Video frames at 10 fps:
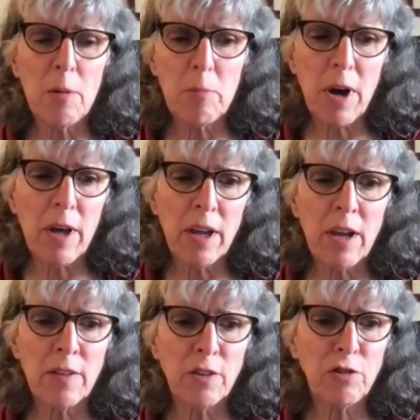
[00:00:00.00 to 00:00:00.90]

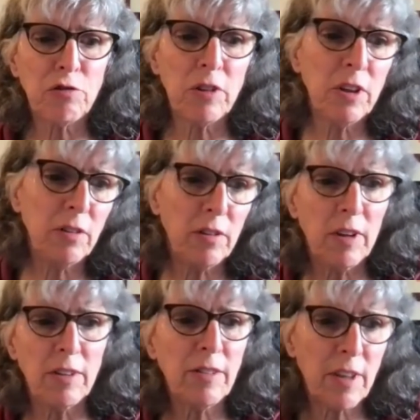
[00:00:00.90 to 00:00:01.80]
buying on the street
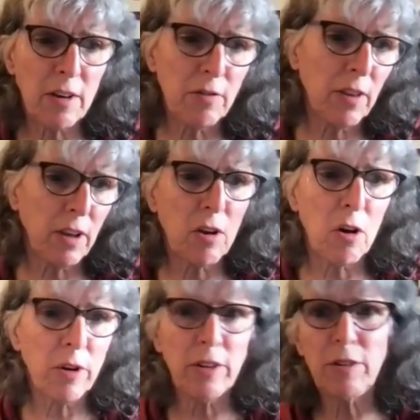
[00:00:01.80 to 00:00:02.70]
instead of like
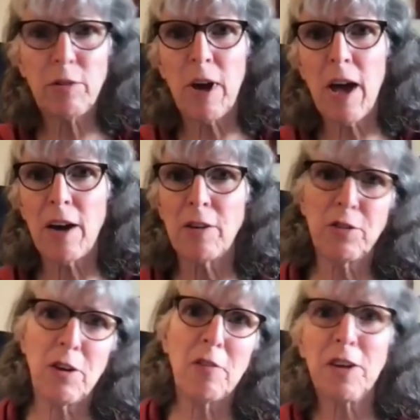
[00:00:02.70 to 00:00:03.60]
going to a
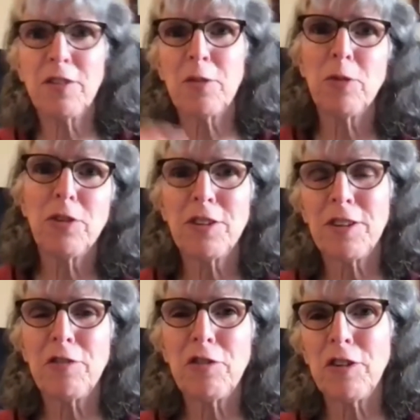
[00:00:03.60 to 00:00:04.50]
house or having someone
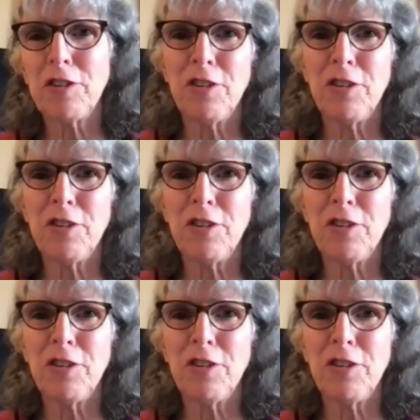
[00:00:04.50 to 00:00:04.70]
deliver it